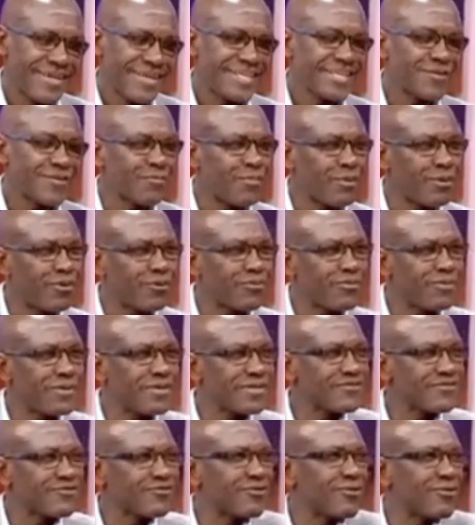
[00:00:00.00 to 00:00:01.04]
spoke very
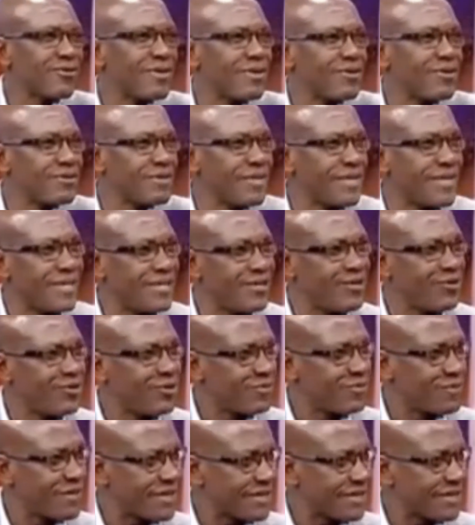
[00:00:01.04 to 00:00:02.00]
strongly on the issue of